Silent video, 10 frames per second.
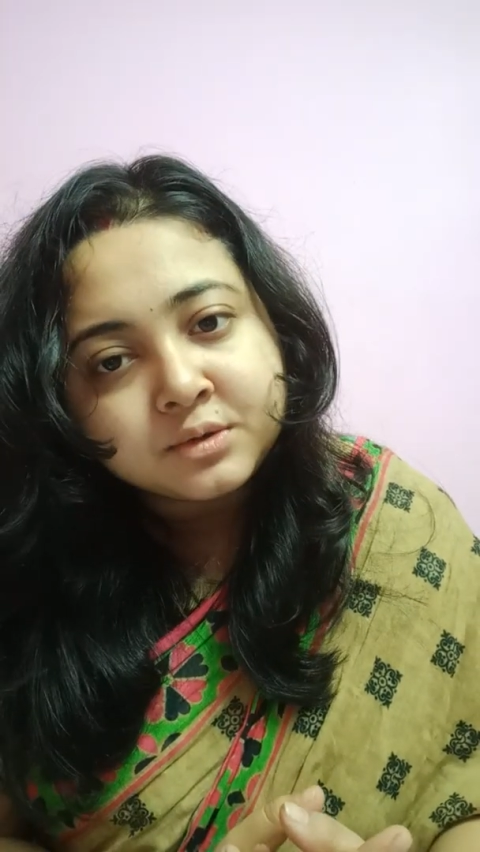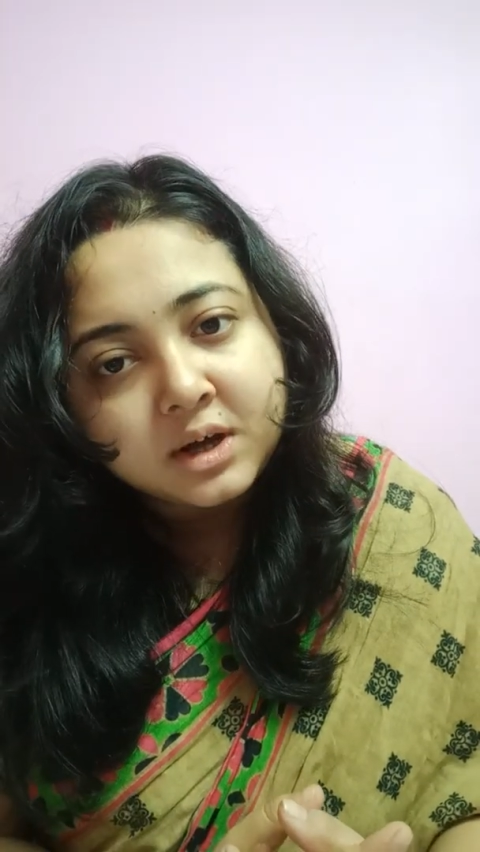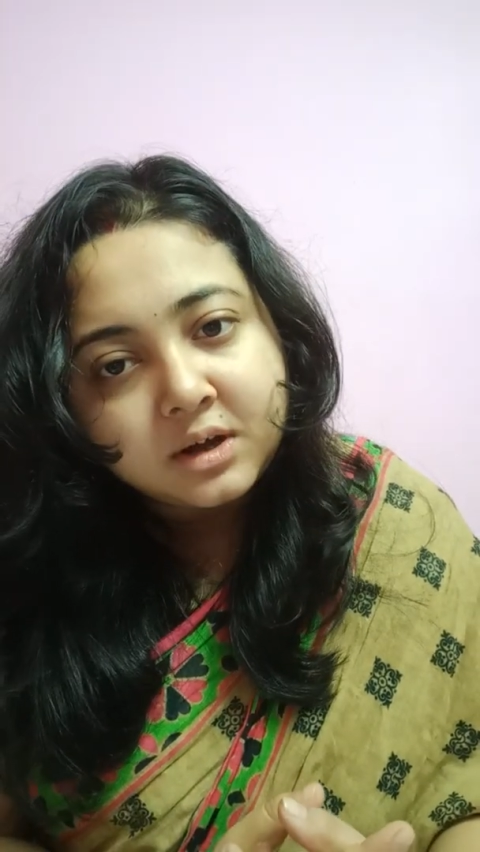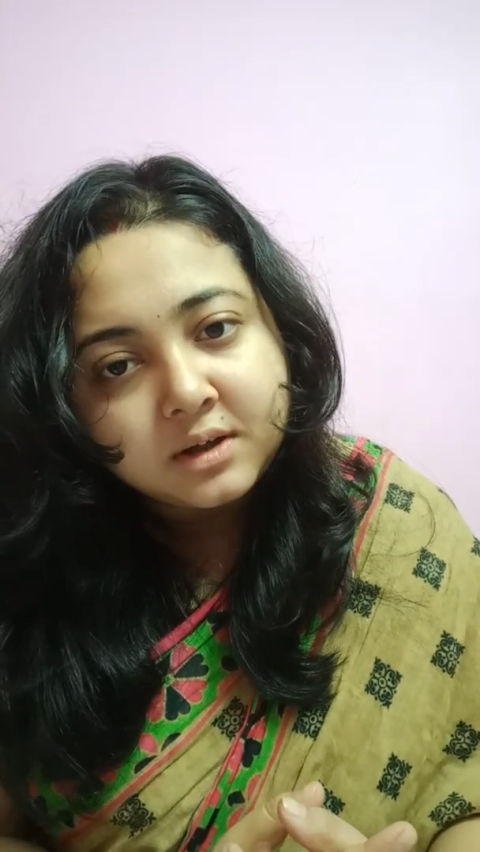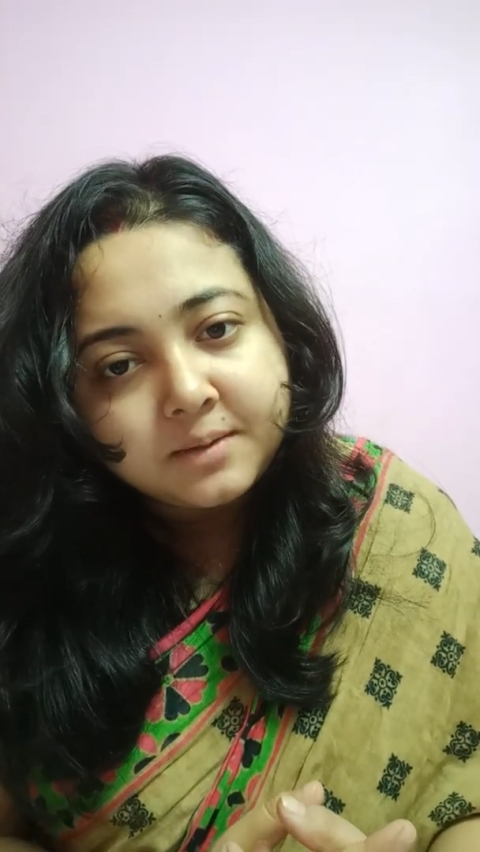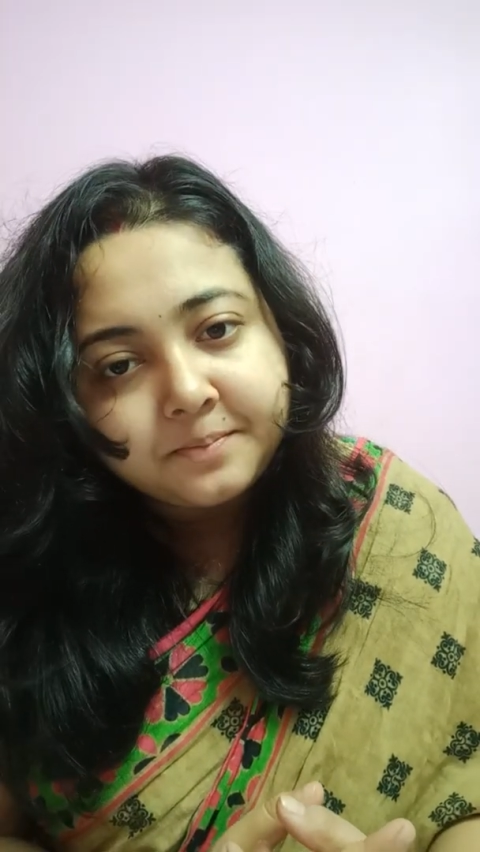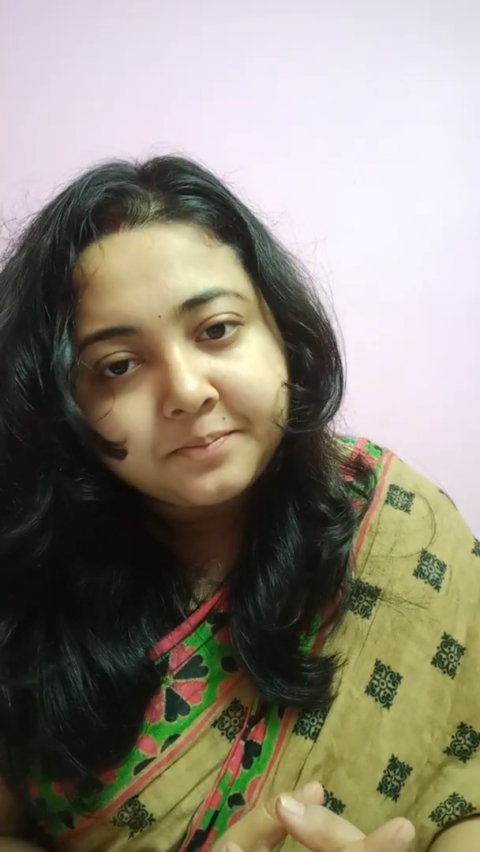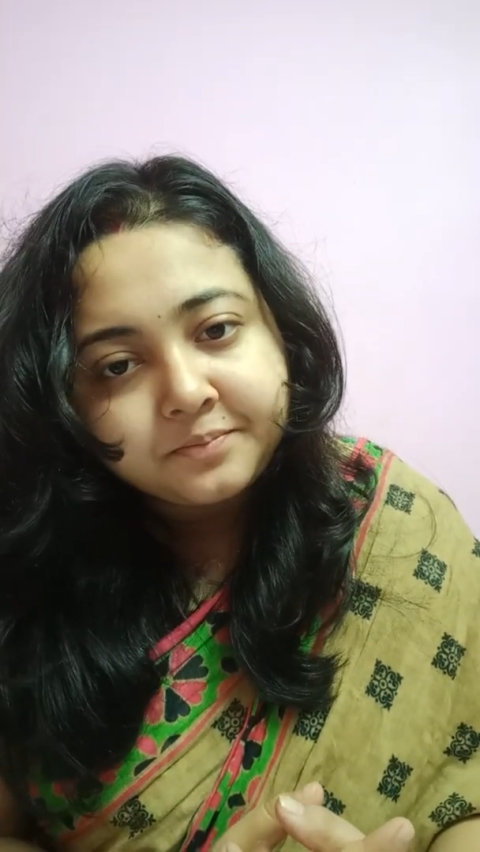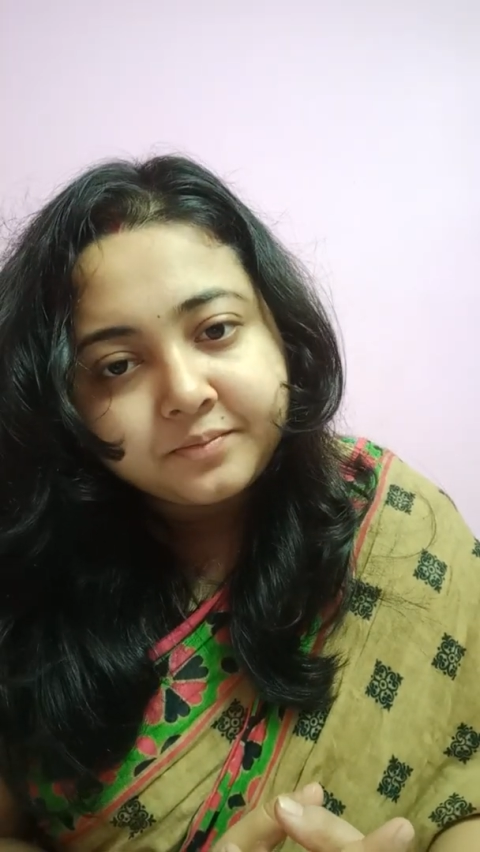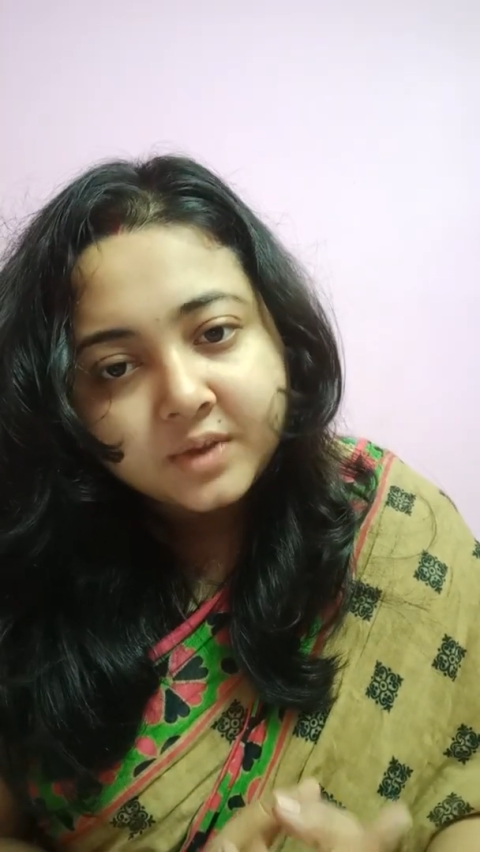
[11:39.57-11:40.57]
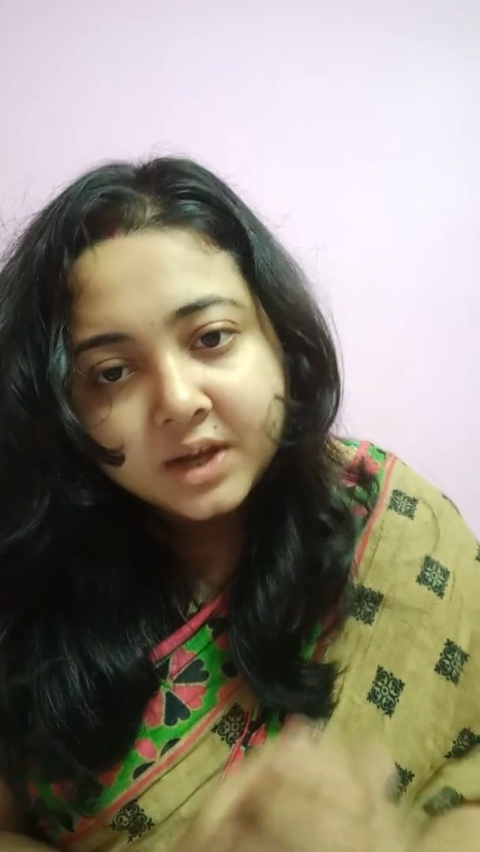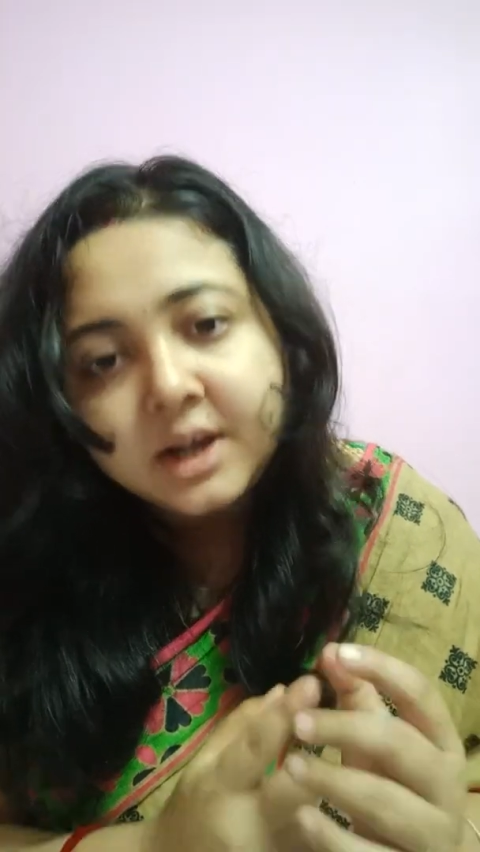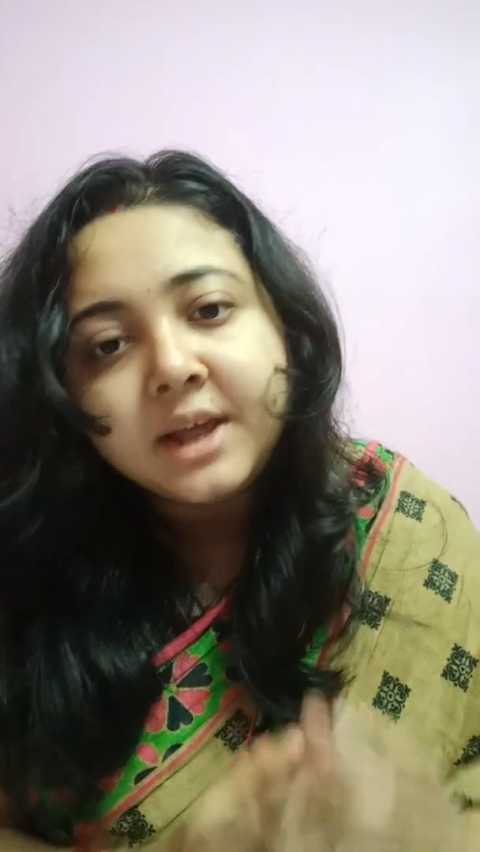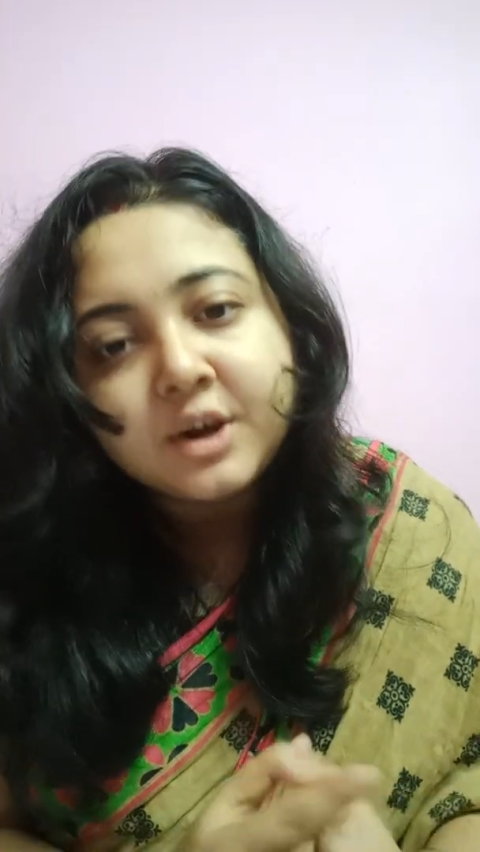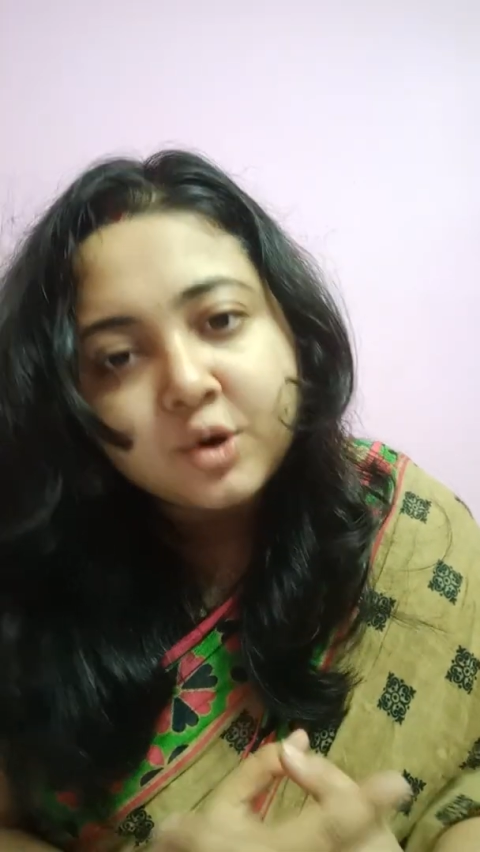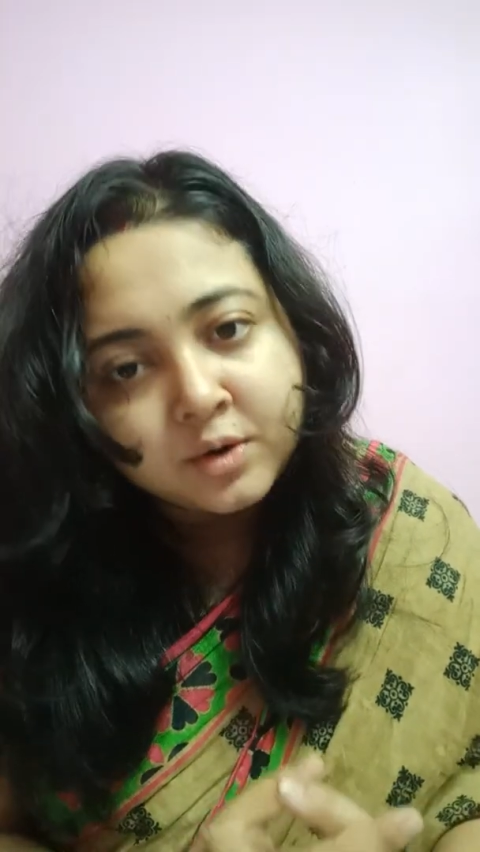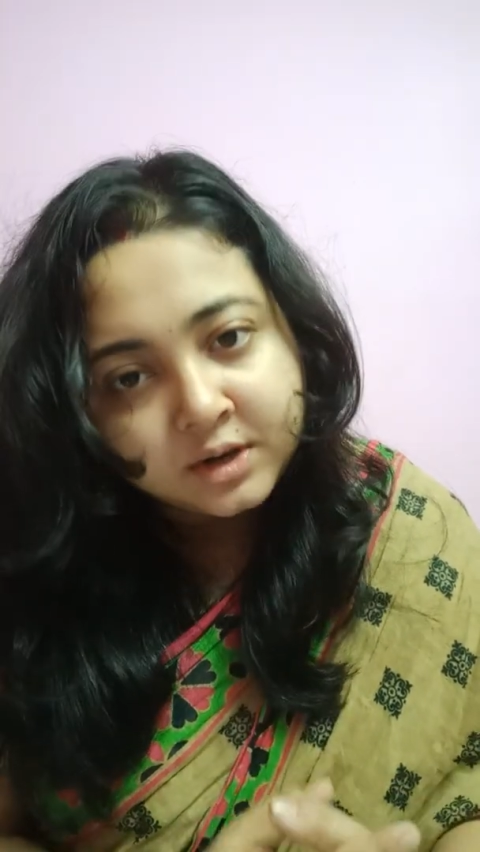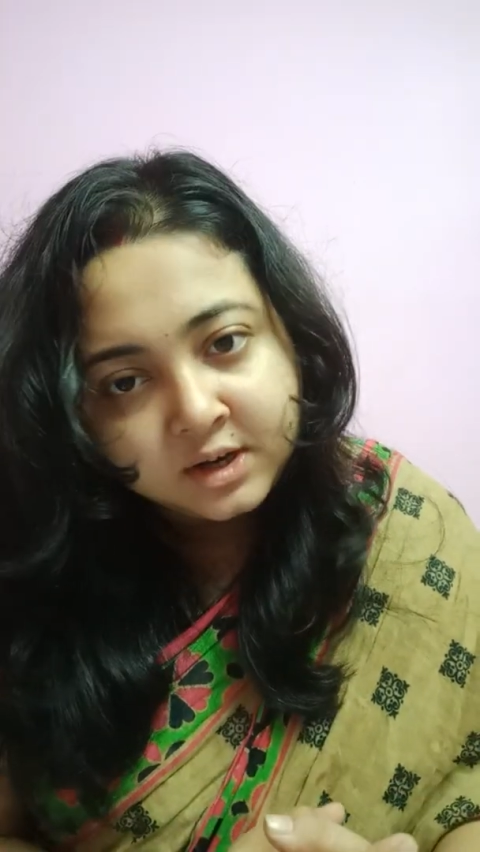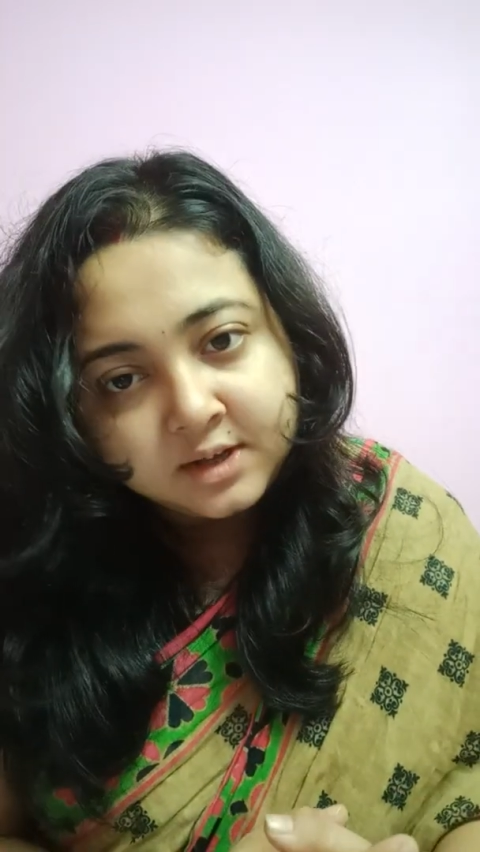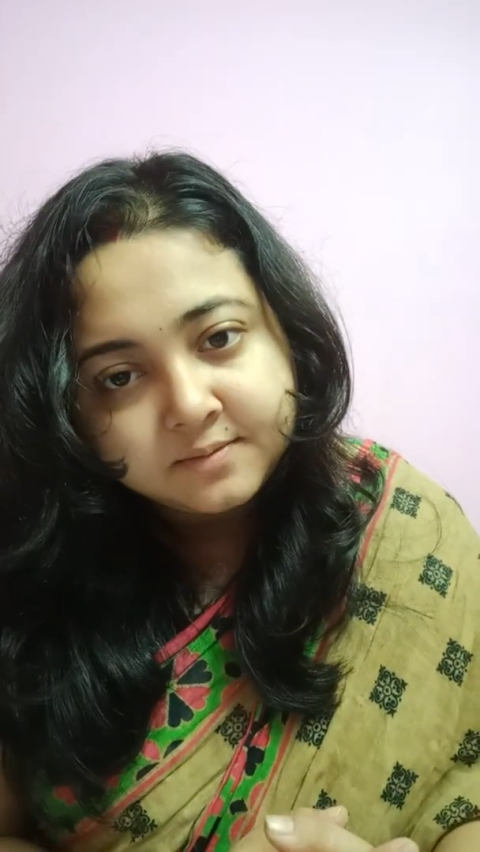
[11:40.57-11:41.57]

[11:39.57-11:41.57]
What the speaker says: the link only.